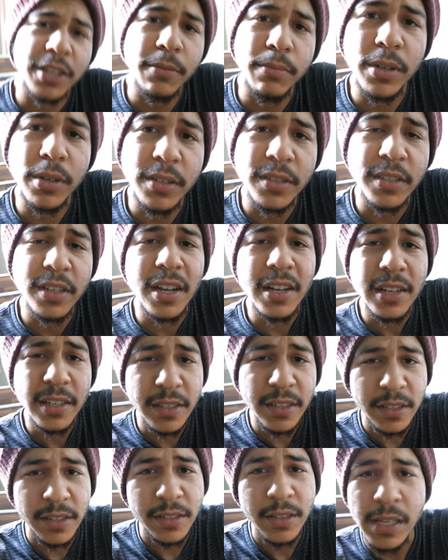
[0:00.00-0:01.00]
your book
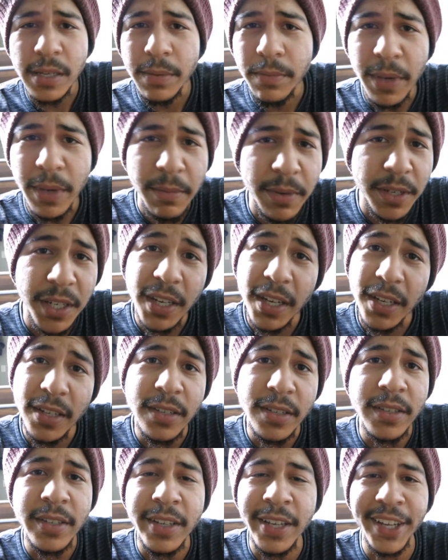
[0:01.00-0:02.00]
sucks, maybe it
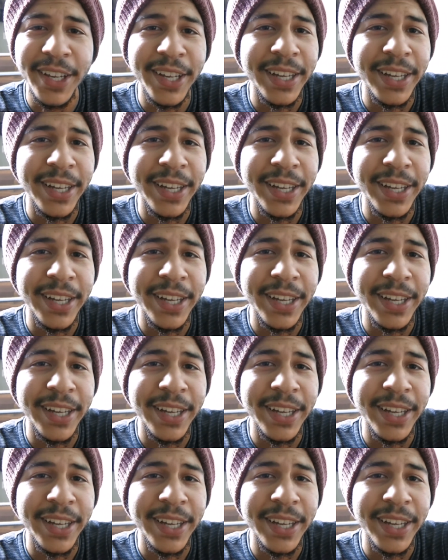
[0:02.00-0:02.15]
does,